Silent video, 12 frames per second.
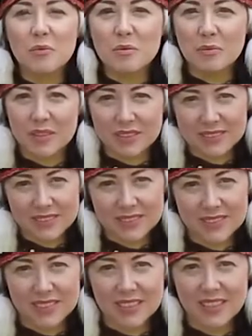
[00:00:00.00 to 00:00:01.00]
Dear,
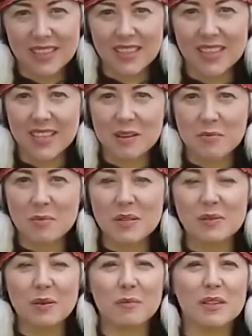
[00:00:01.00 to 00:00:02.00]
we
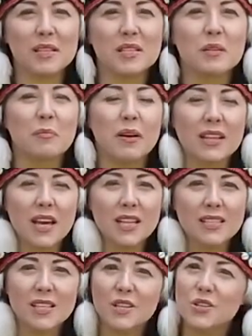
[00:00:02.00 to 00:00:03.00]
must
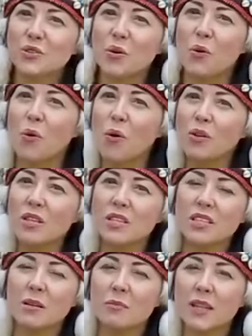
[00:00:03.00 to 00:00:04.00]
understand that
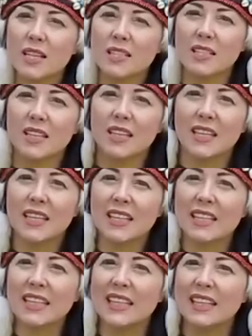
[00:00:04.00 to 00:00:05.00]
we are given
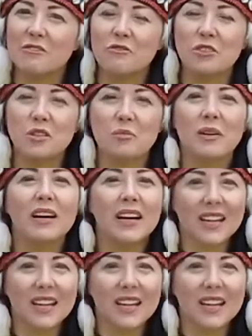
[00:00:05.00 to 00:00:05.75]
a voice